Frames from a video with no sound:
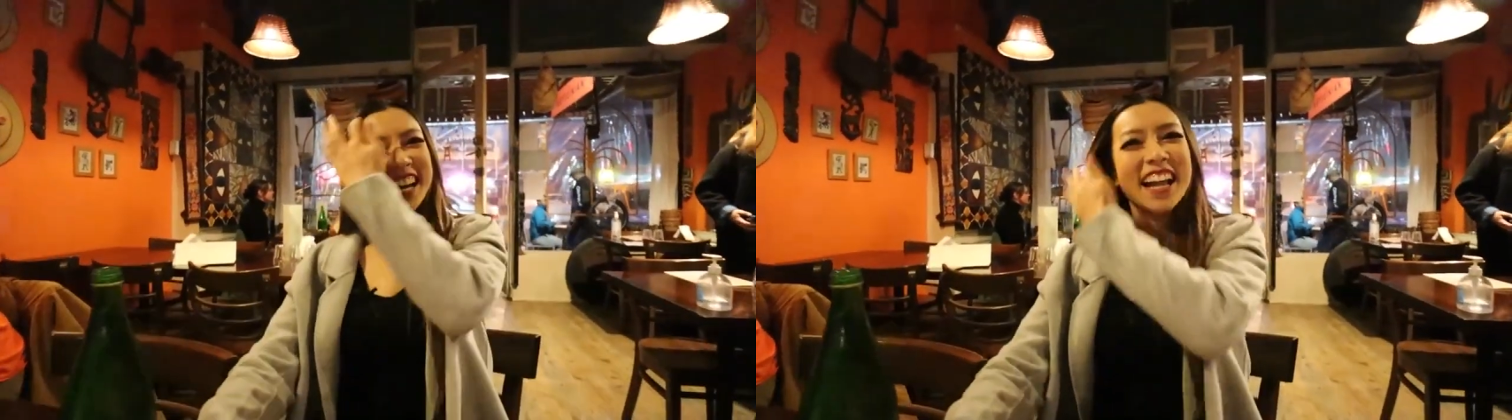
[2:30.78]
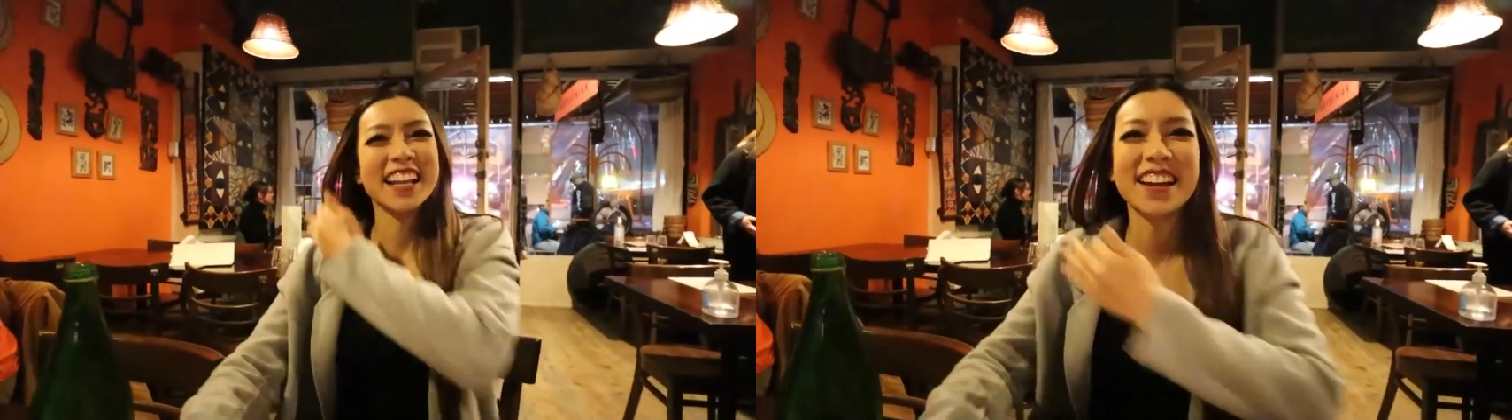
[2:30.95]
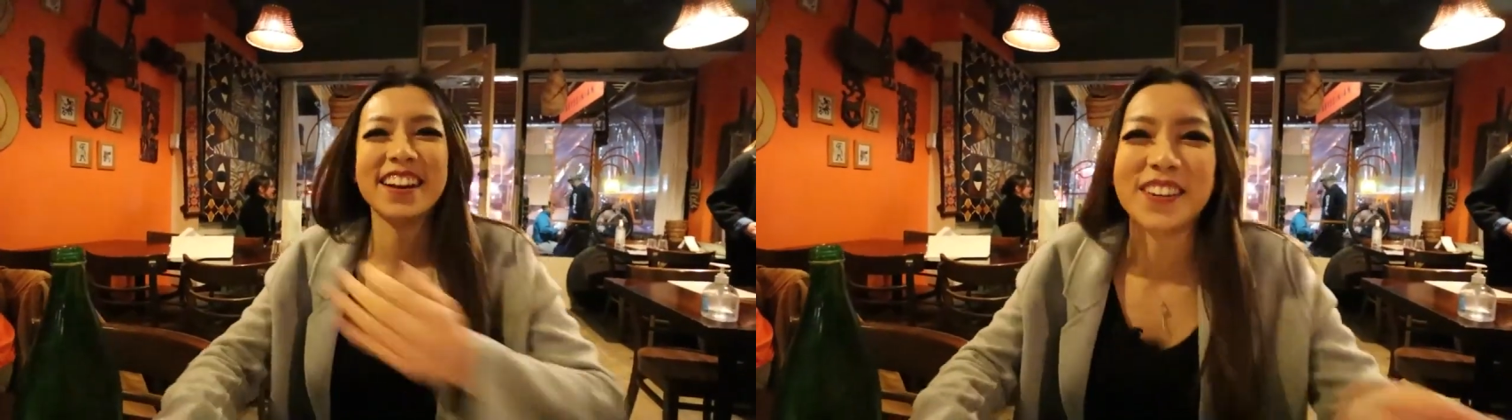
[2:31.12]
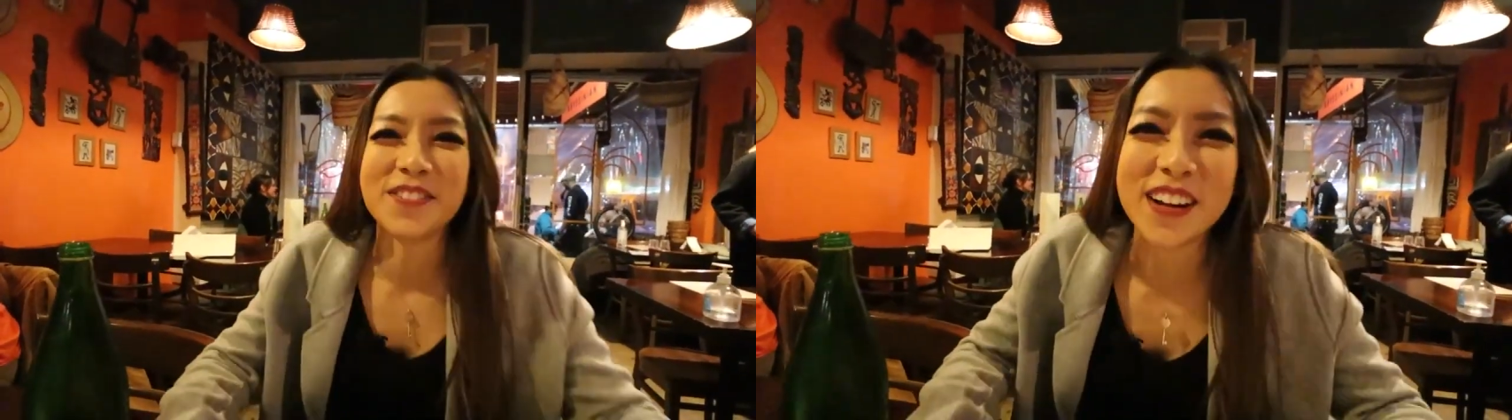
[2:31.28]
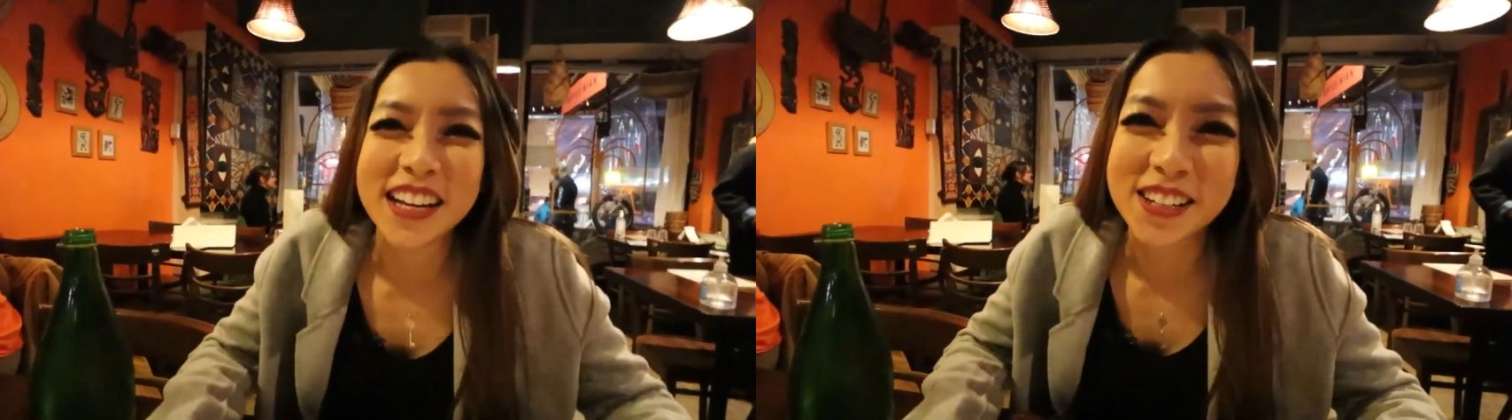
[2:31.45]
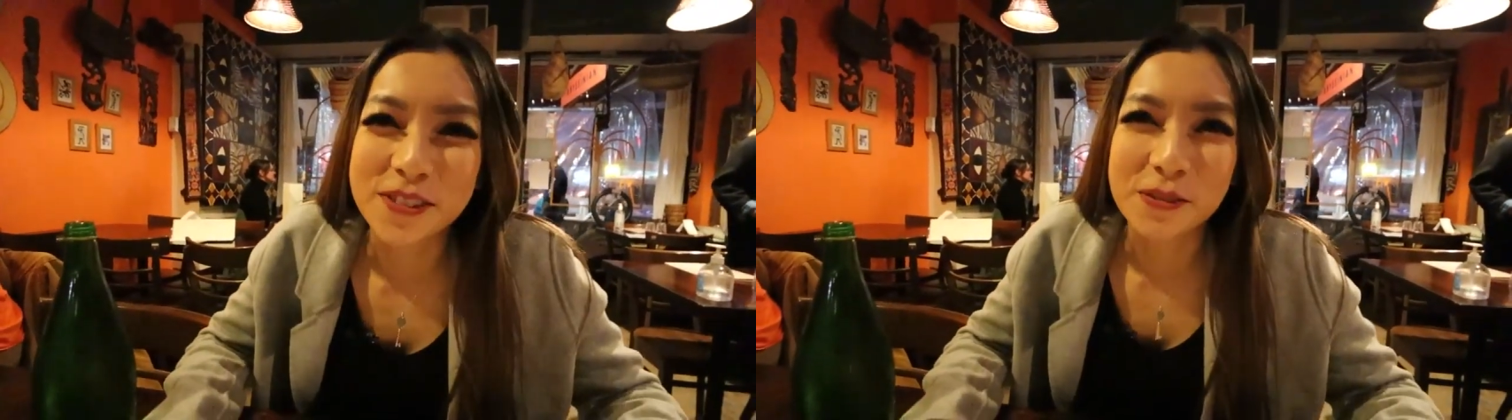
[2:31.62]
A lot of
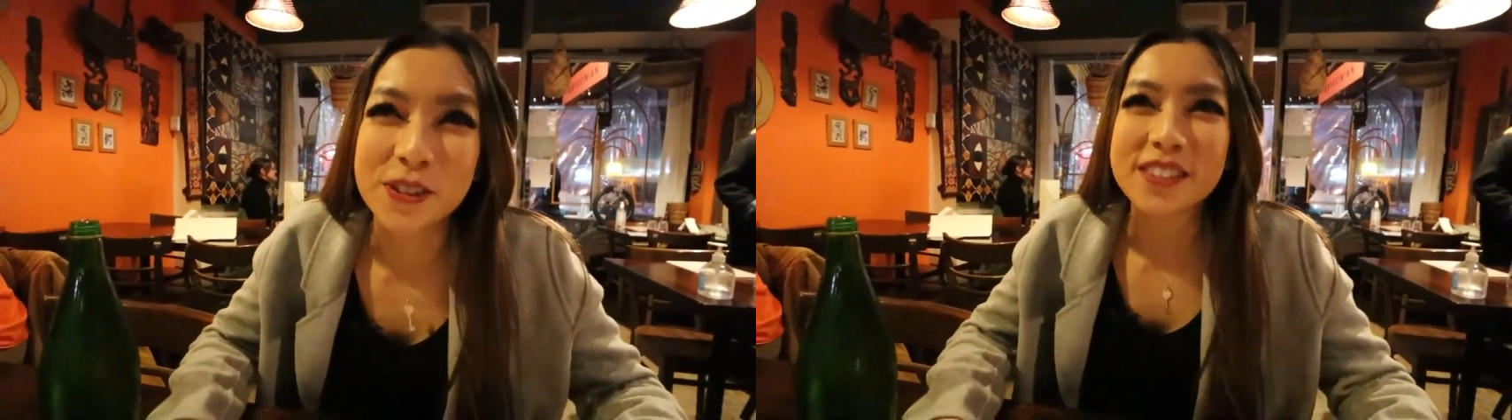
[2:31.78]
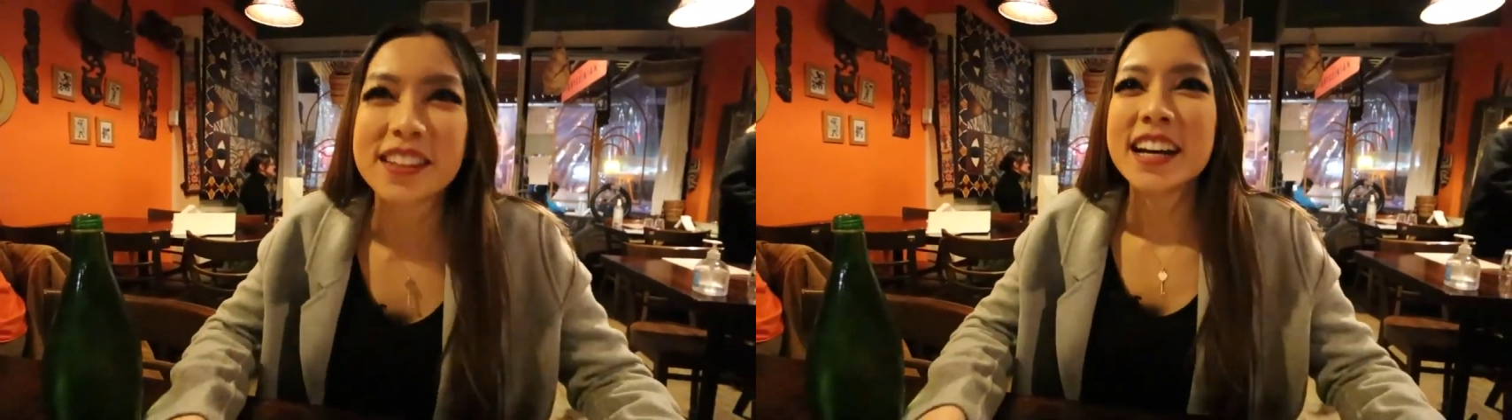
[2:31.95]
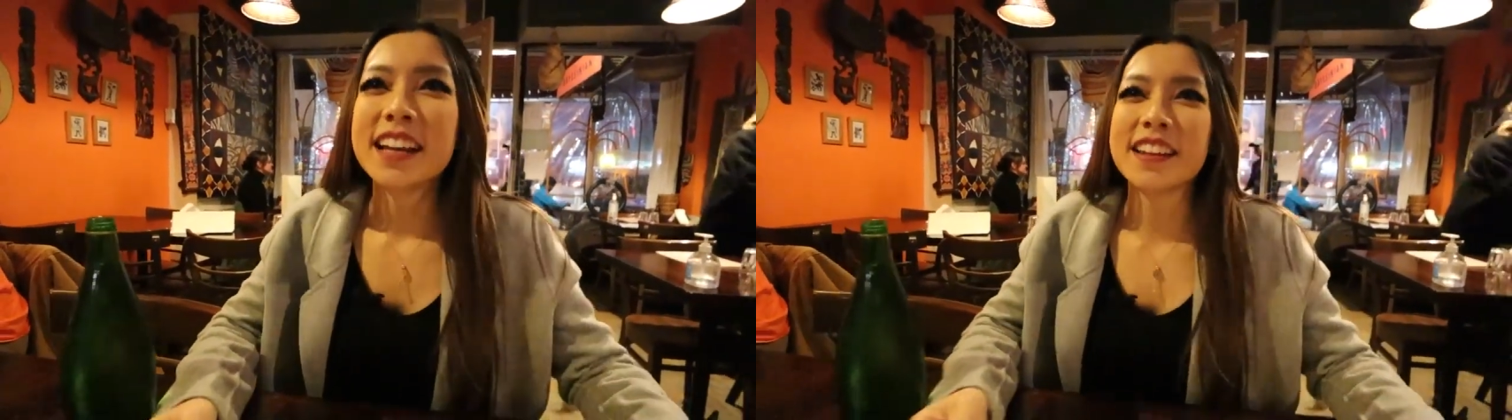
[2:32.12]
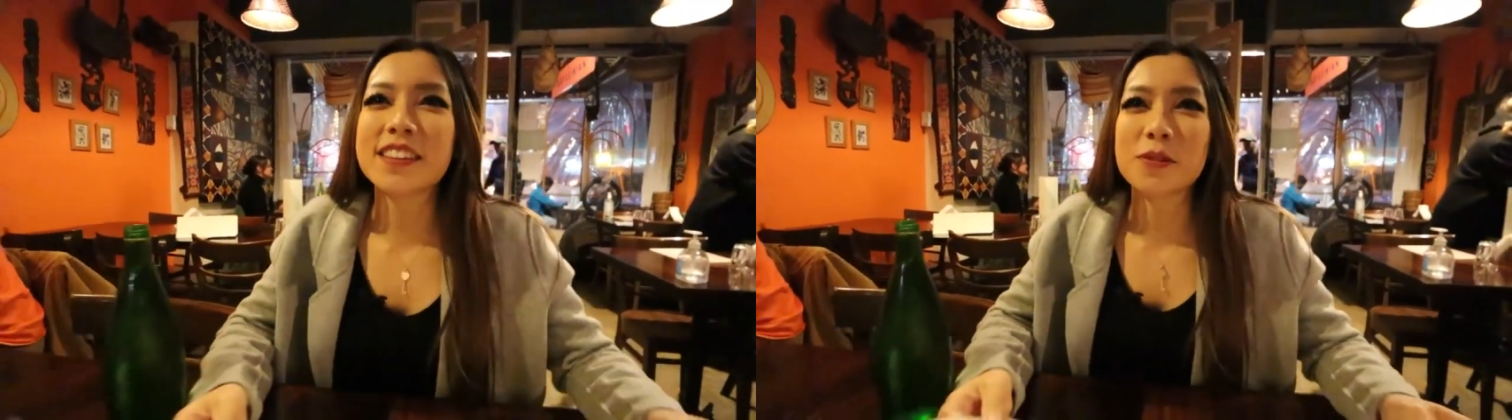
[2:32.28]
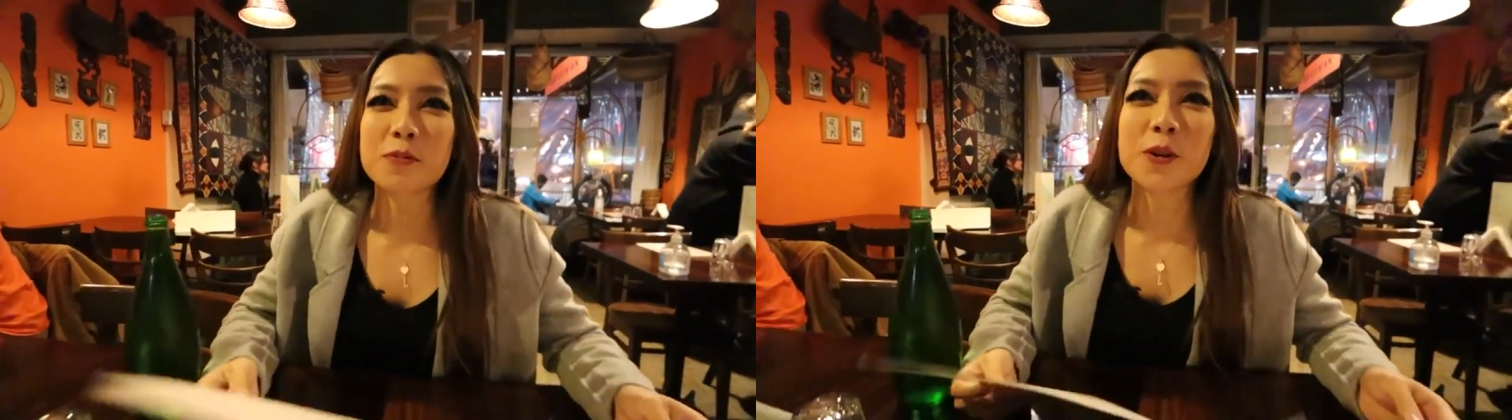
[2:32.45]
vegetables. This is